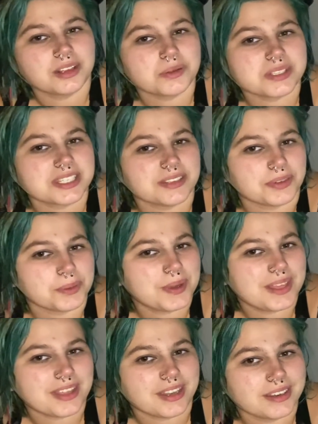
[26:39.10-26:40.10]
goes a different
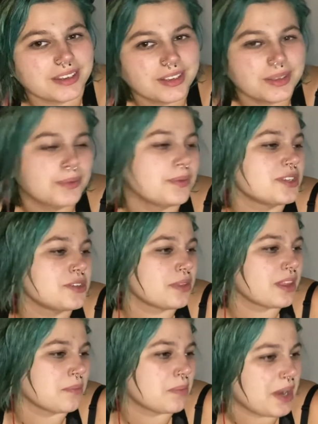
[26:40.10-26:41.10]
way than what you would
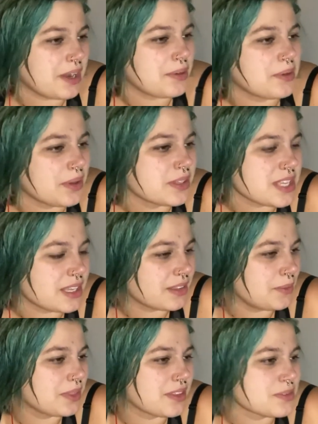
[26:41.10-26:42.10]
think. But I don't know exactly
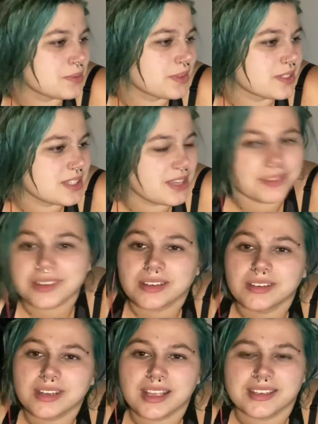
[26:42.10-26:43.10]
what this one's even
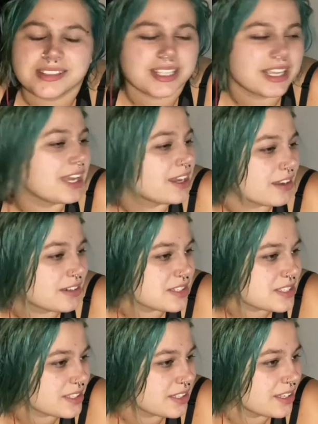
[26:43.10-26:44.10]
hinting at,
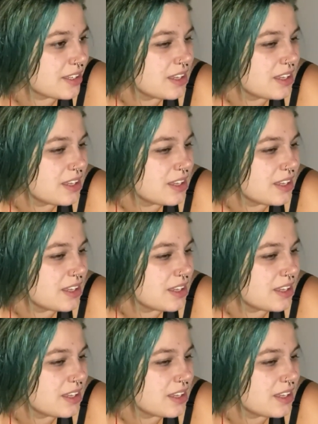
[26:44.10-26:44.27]
honestly.